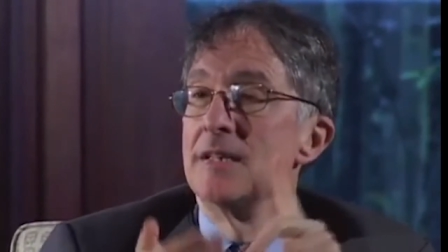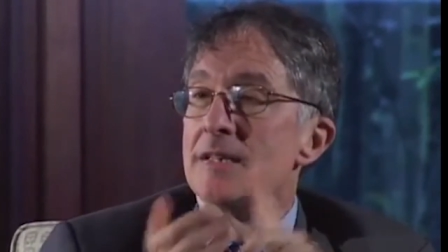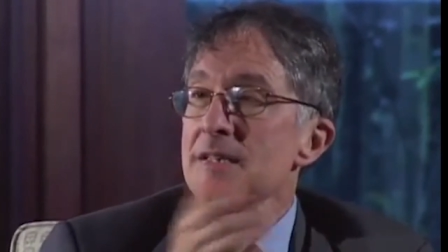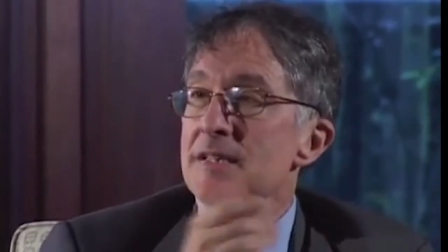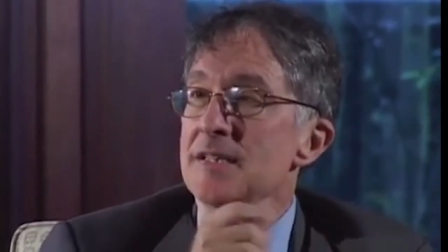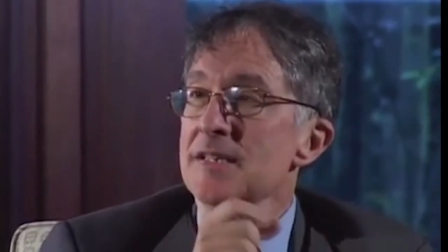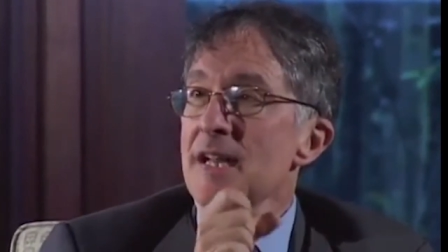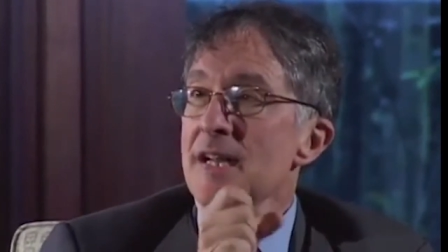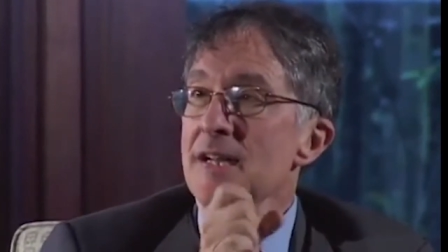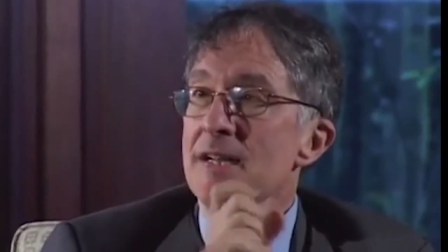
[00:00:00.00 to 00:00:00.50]
The
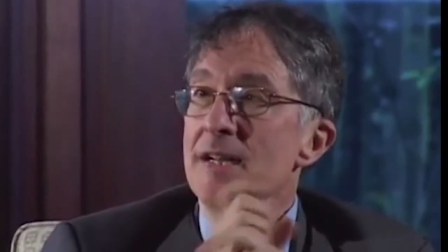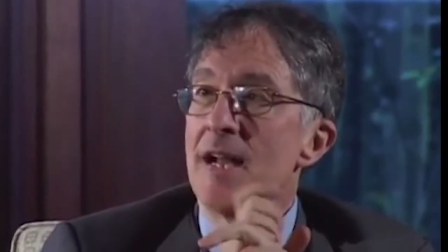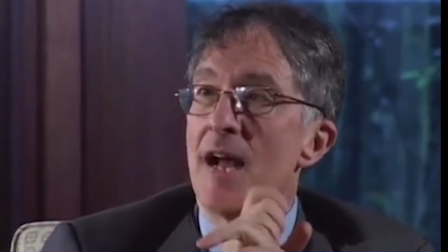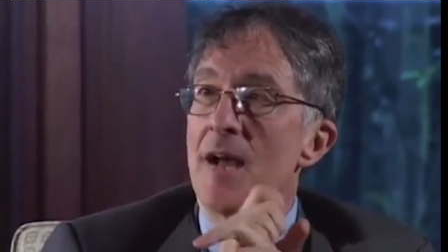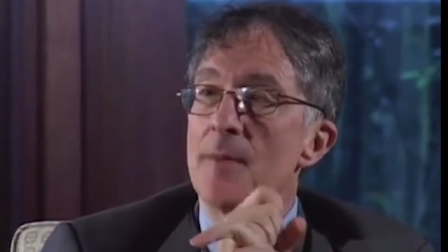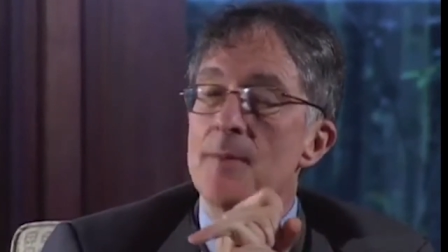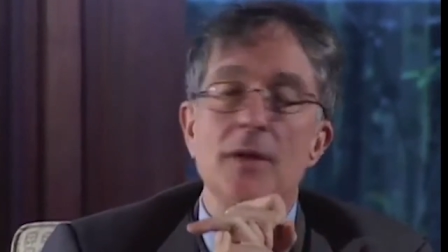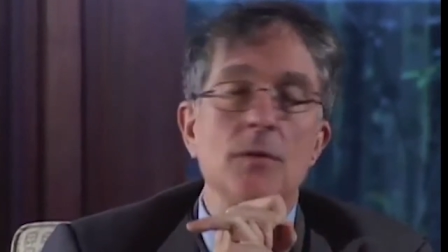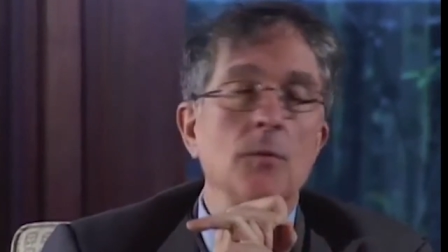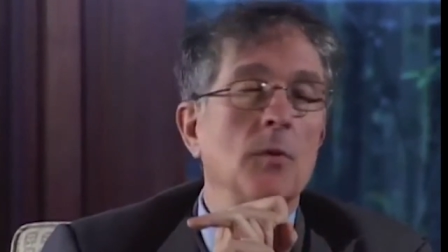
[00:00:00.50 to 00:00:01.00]
second
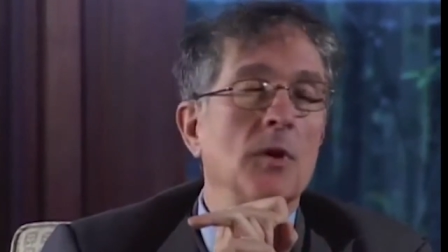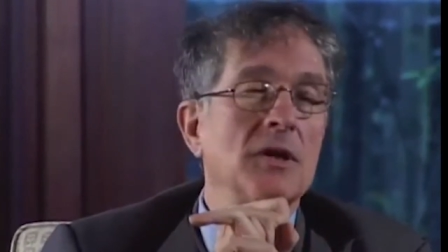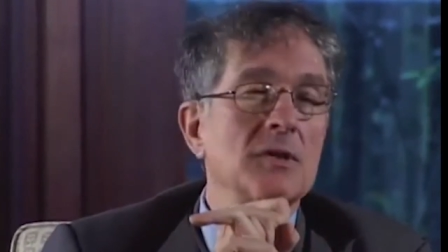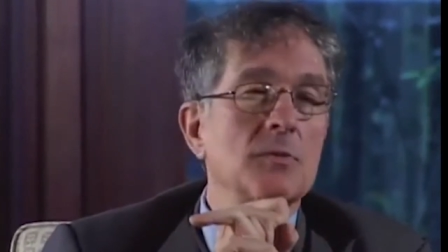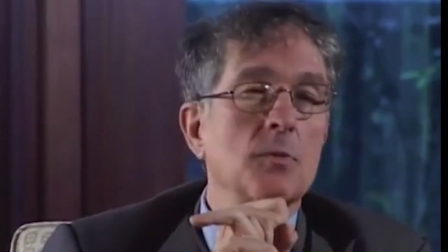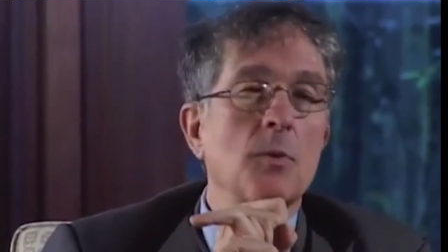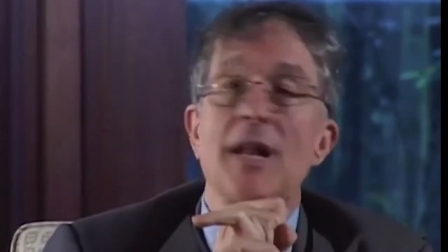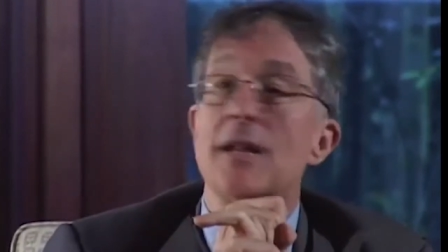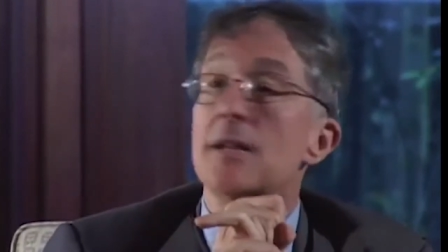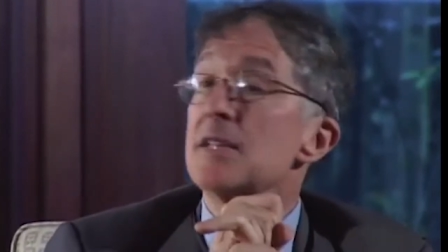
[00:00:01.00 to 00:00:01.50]
comment was,
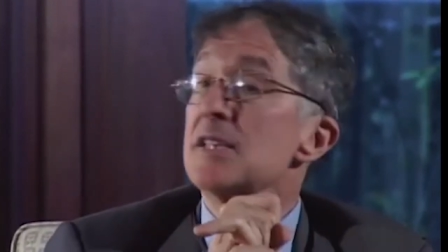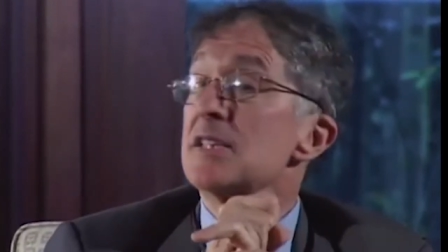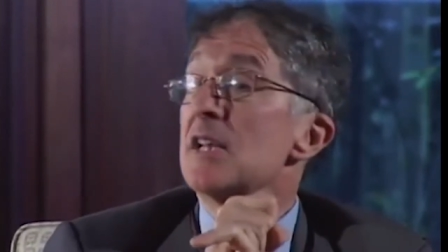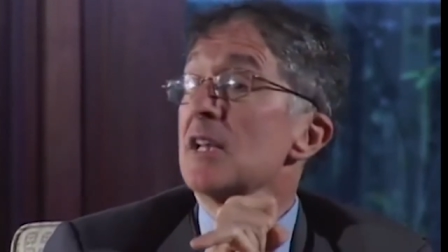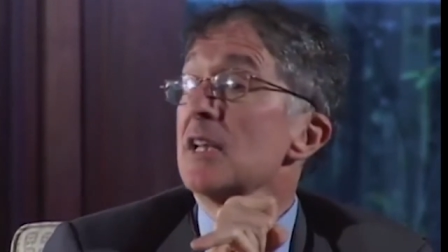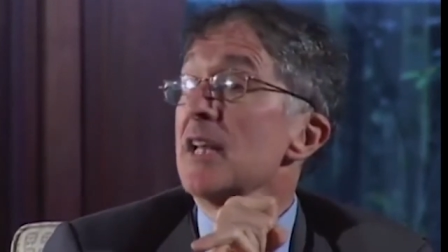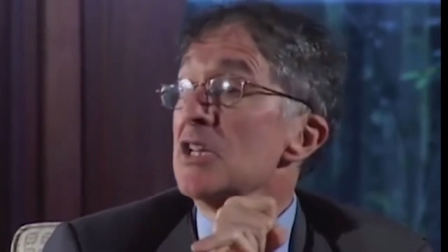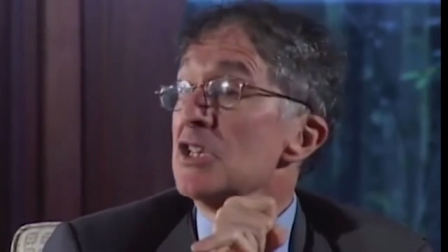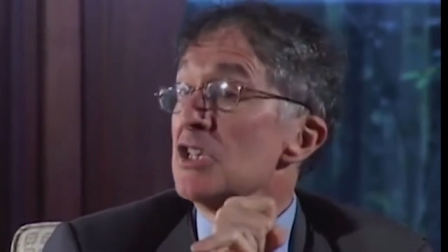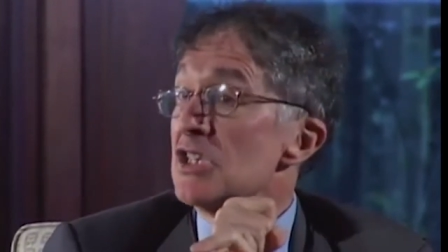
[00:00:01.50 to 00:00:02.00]
well, it's the
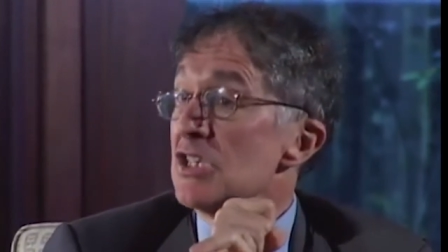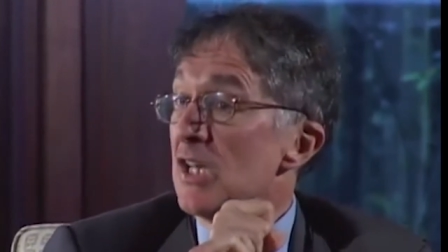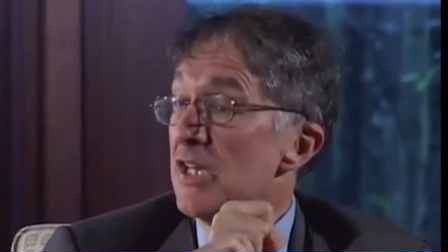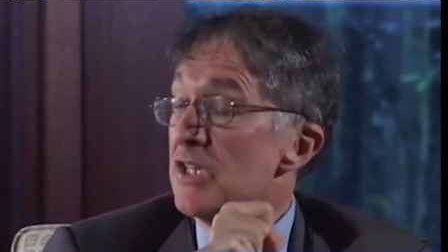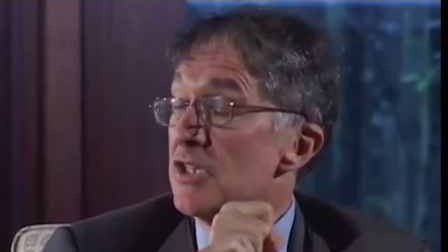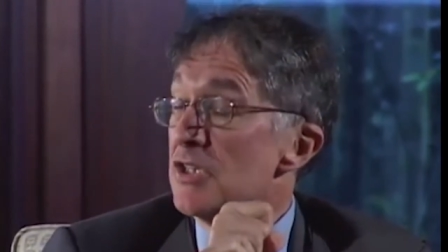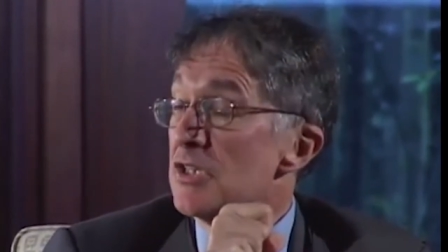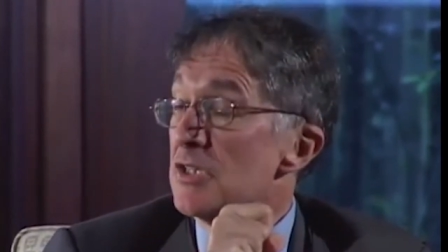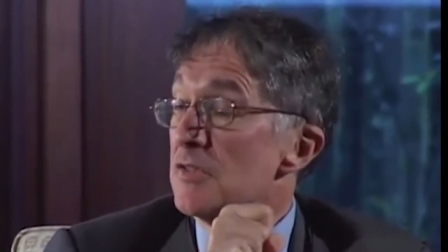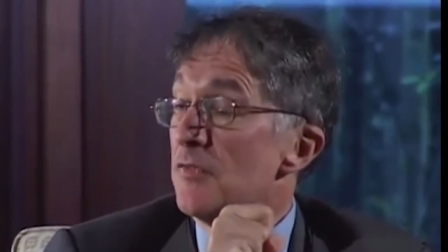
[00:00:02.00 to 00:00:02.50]

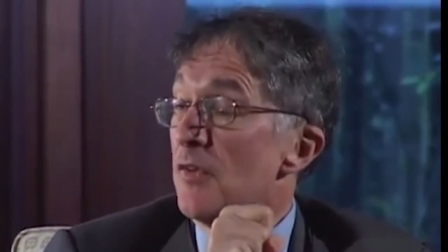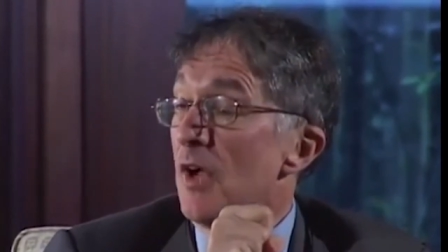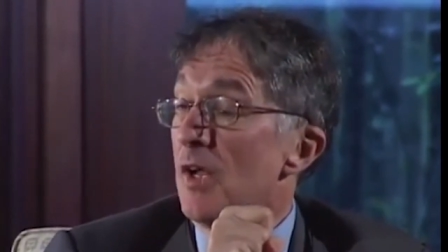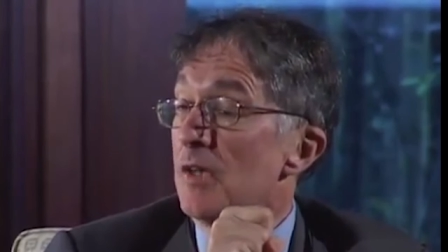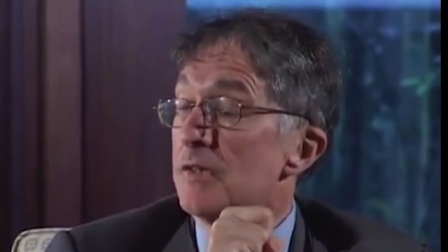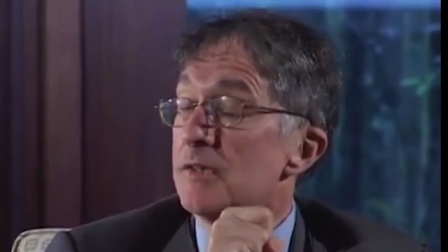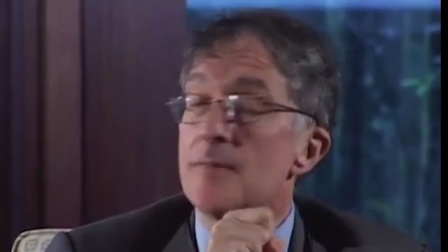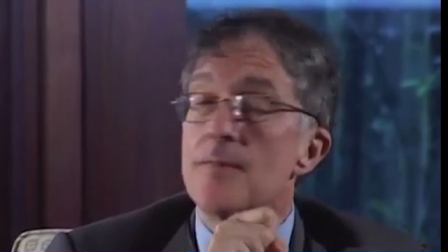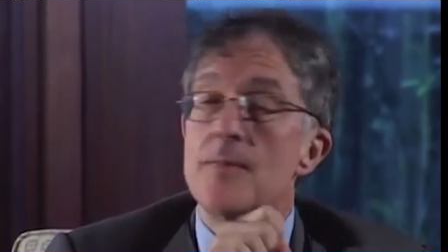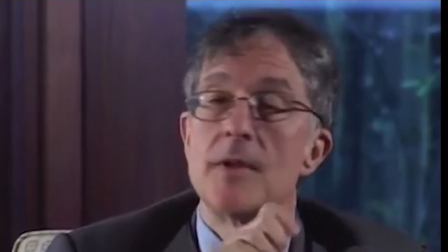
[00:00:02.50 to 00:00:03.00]
legislature's
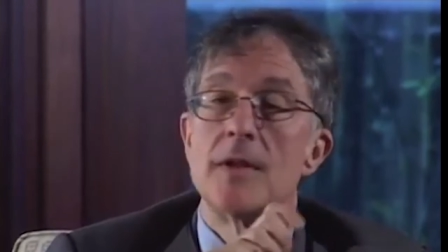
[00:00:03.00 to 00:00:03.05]
fault,